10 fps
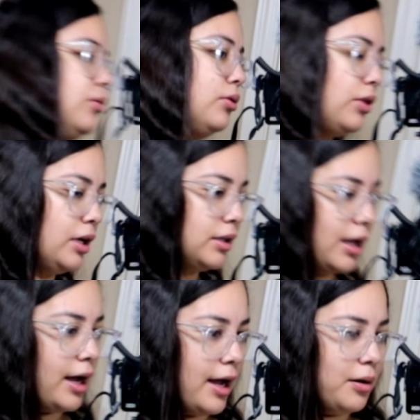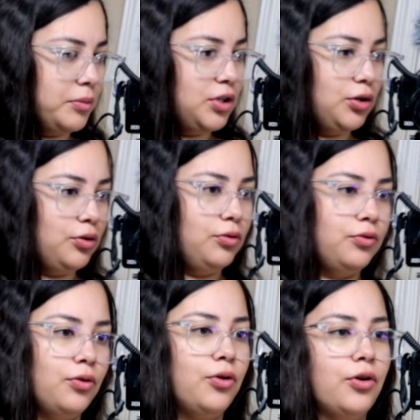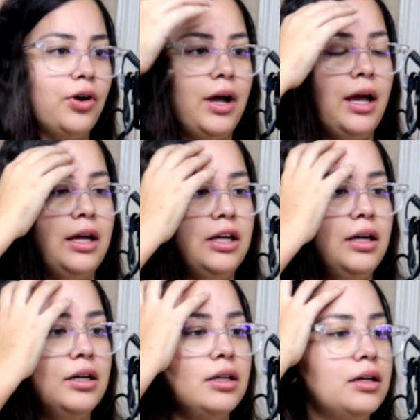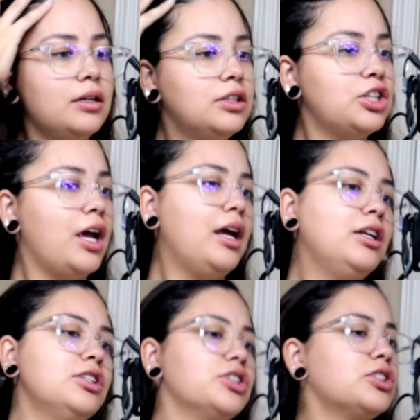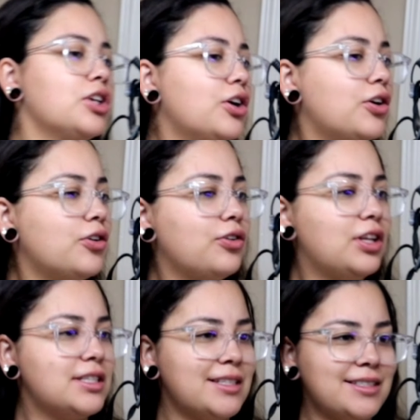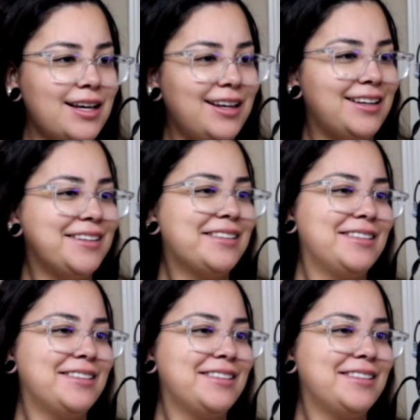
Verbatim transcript: do think that I am due for a change so this is exciting